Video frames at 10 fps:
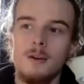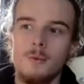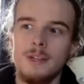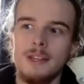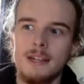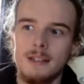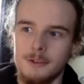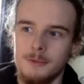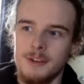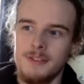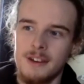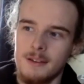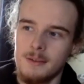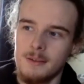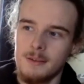We had like a little bit of a
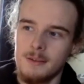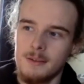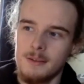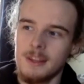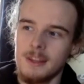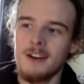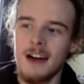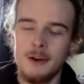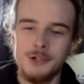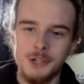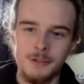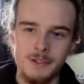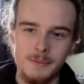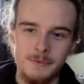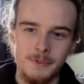little house show for some
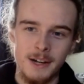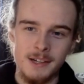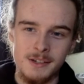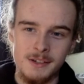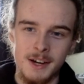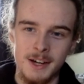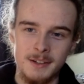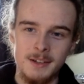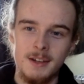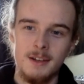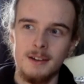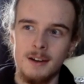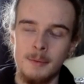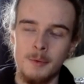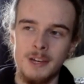friends a couple
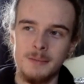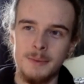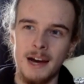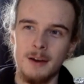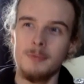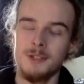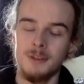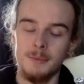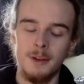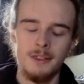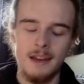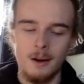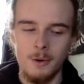weeks back, almost a month now,